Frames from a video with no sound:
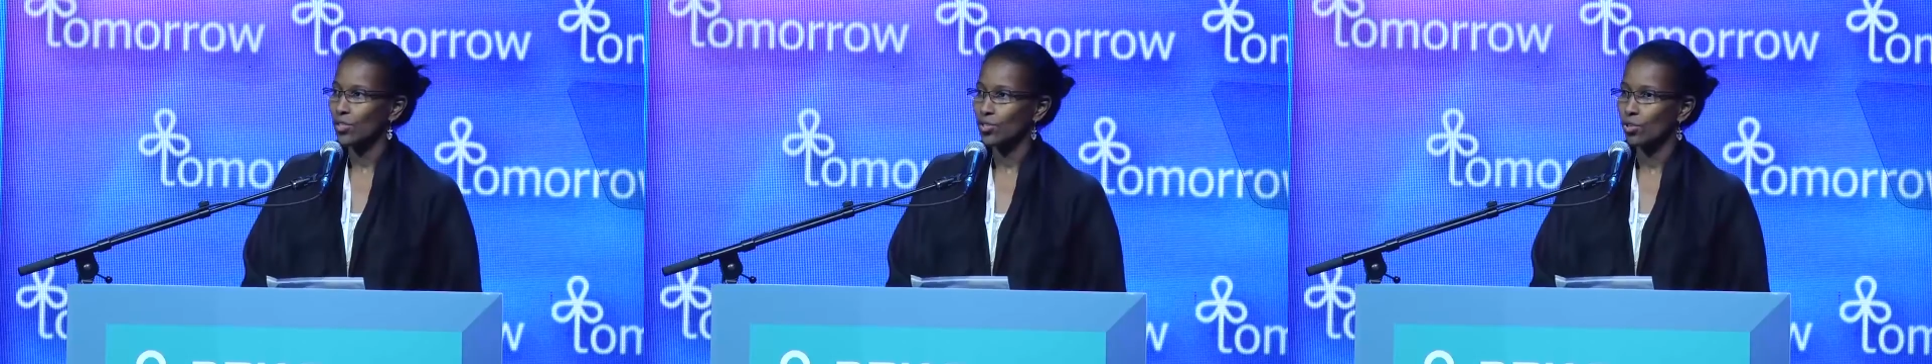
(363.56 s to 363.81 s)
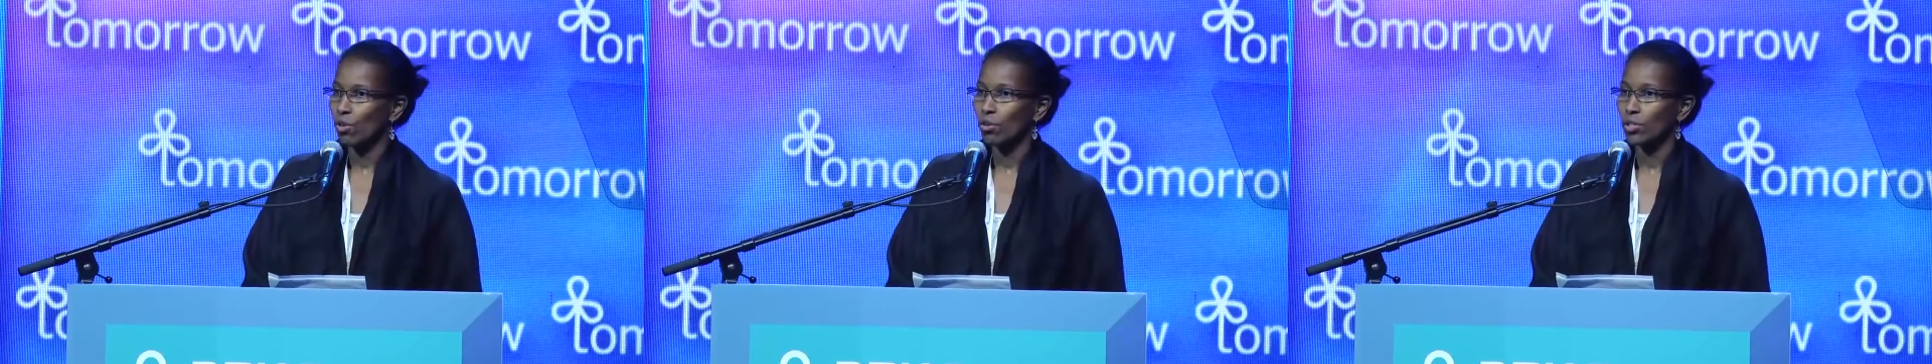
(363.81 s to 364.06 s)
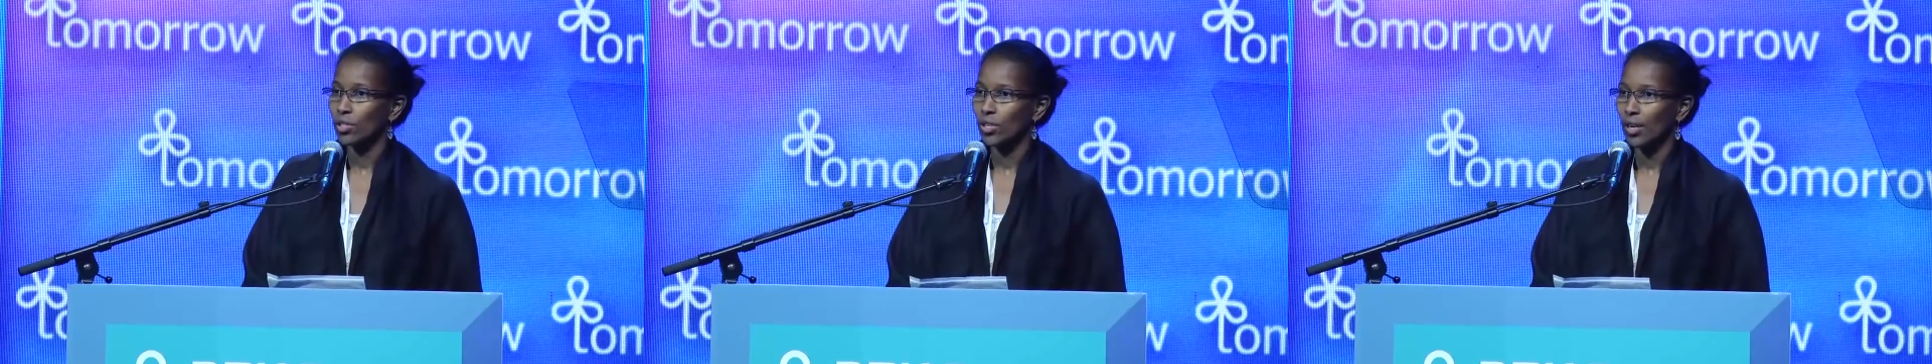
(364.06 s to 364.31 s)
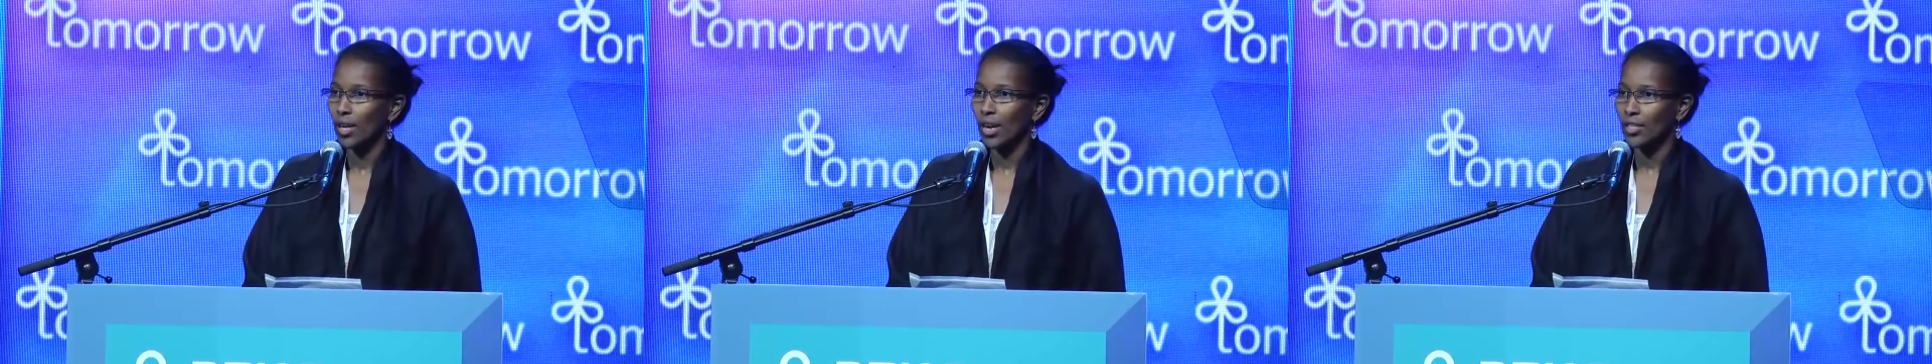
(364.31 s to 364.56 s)
is not
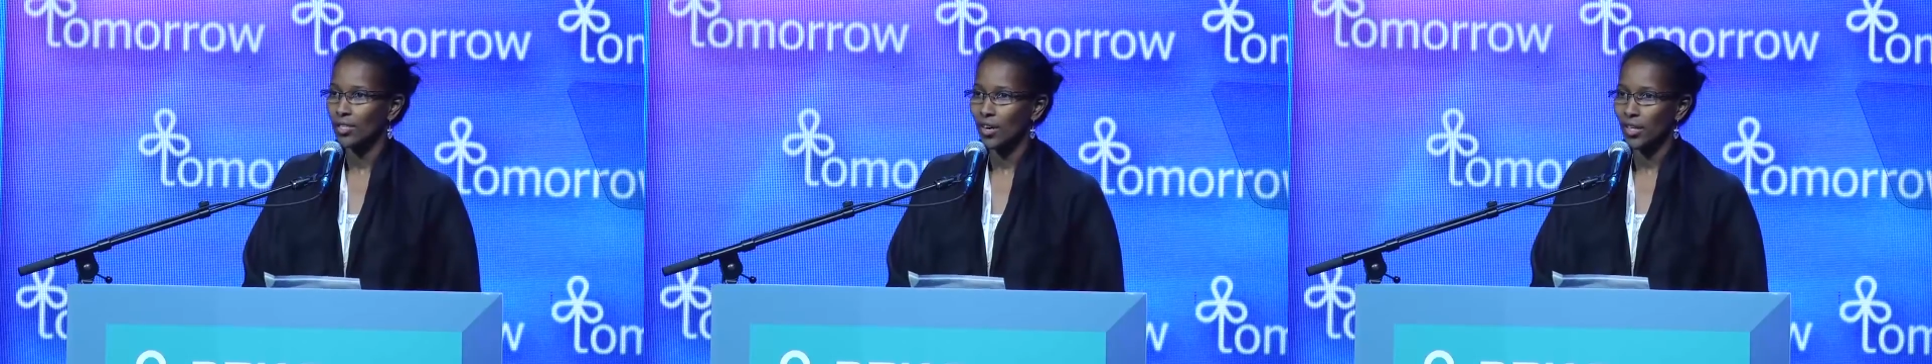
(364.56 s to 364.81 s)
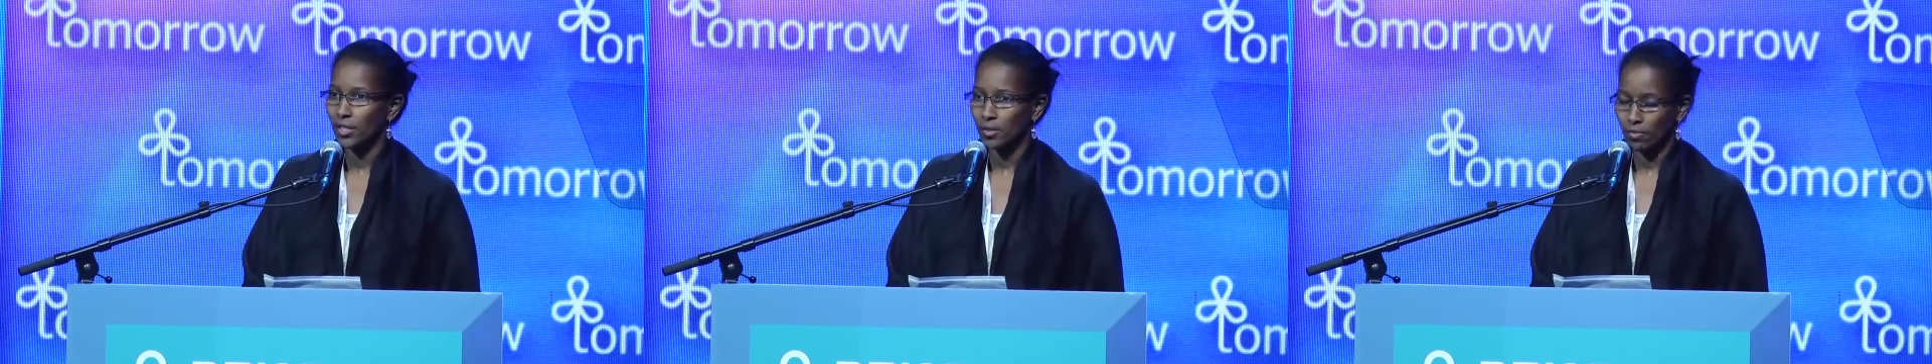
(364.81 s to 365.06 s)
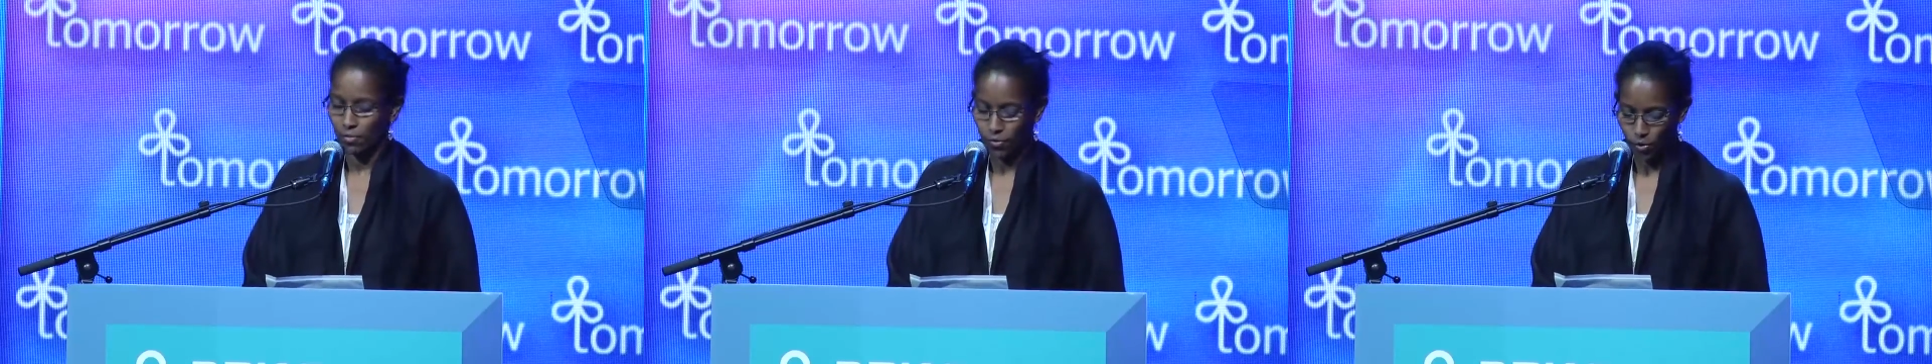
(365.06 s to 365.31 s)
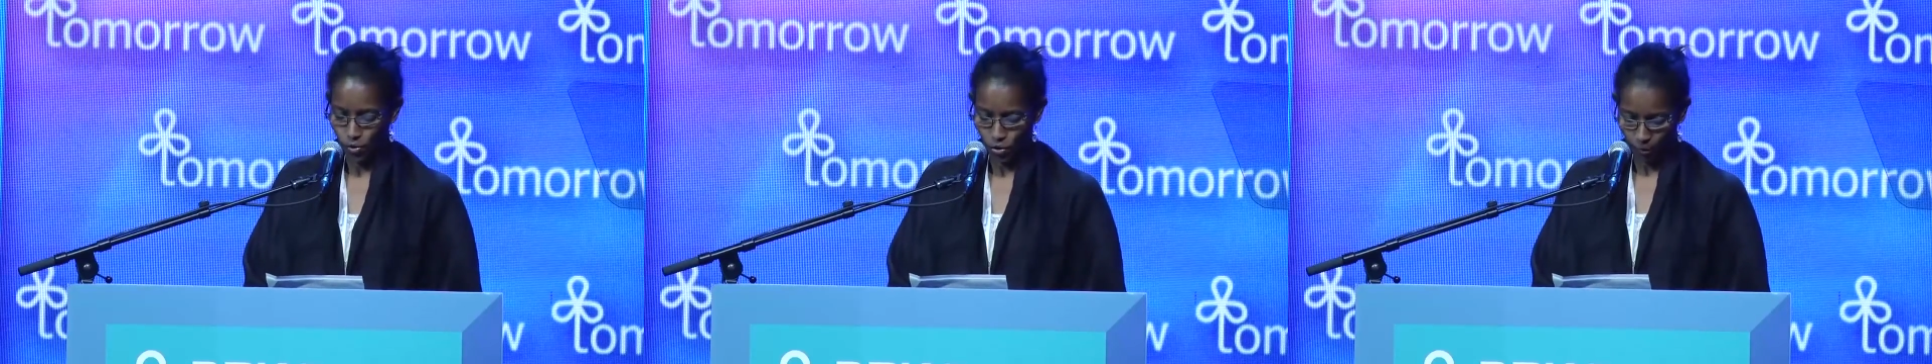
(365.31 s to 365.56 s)
an attractive
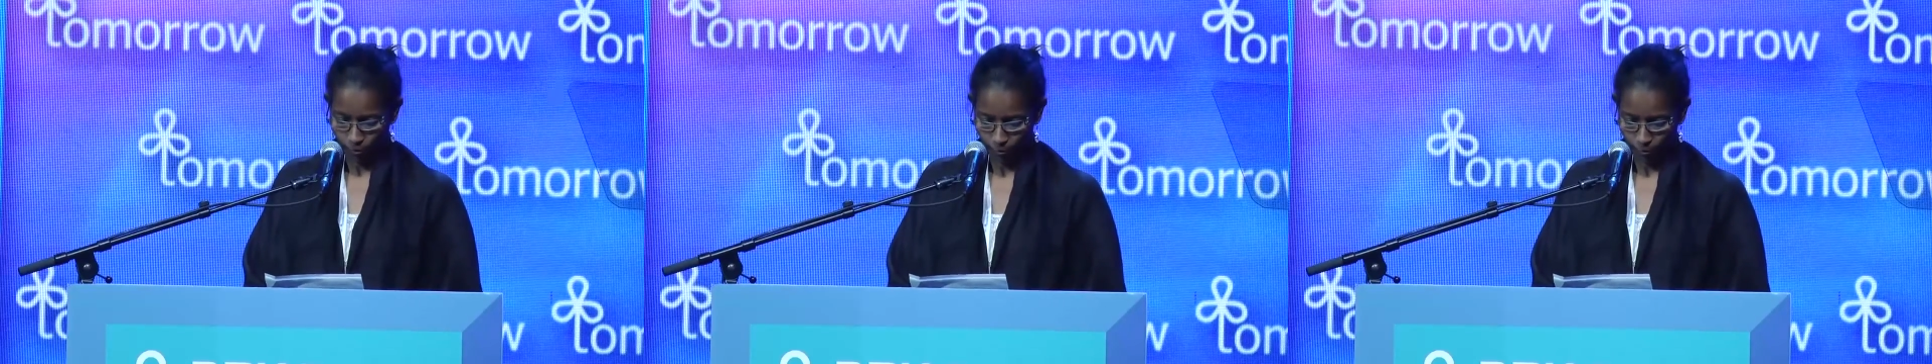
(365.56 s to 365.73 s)
future.